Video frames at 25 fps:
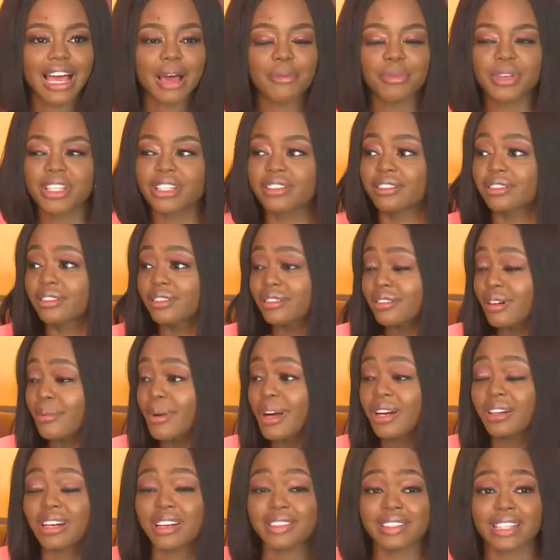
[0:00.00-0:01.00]
I mean,
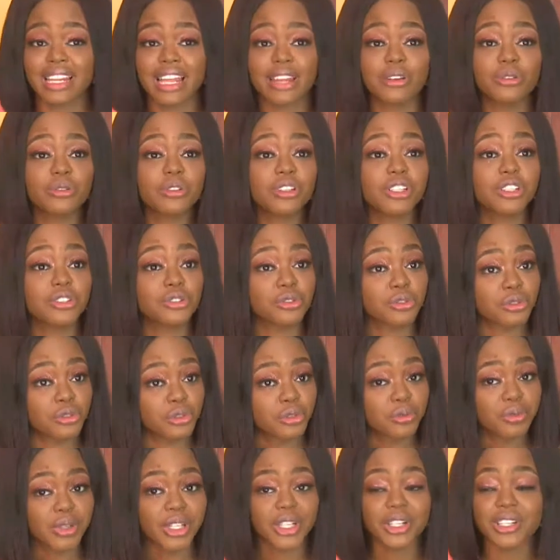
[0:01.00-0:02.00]
Rema could have said, "I don't need school
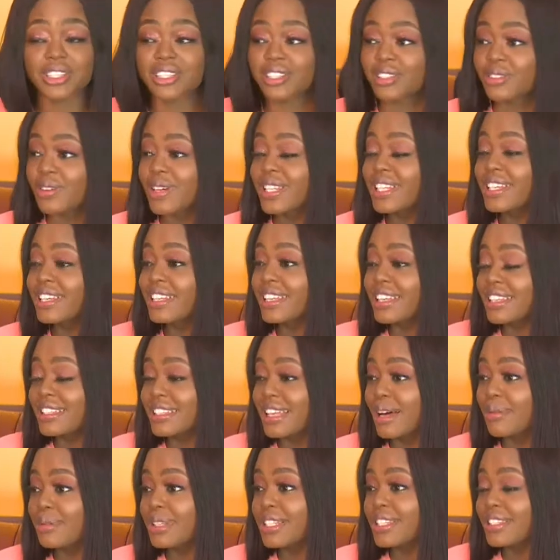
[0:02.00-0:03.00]
because he's already an
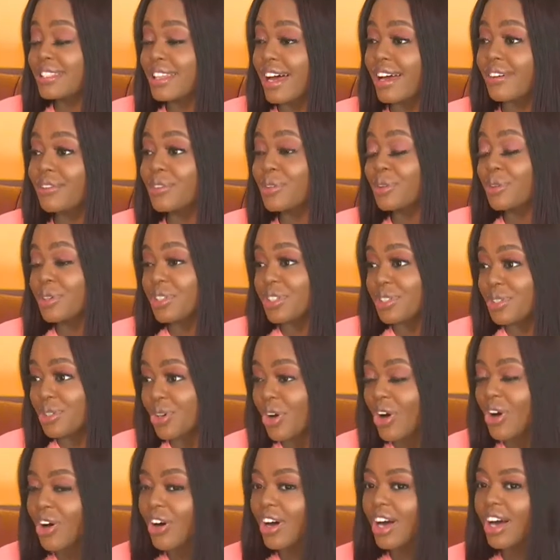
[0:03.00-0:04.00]
established star, even though he's
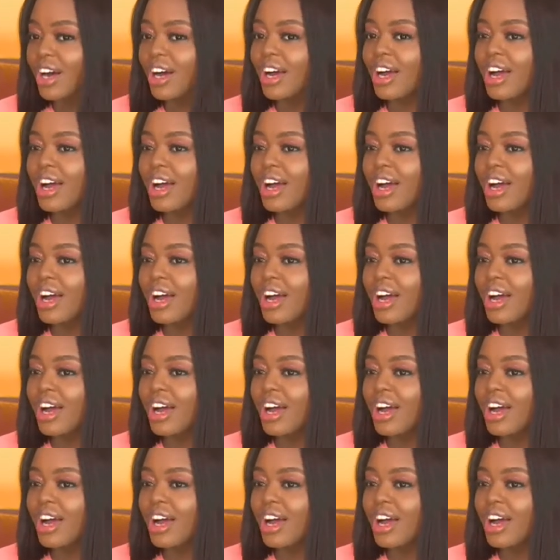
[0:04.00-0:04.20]
young."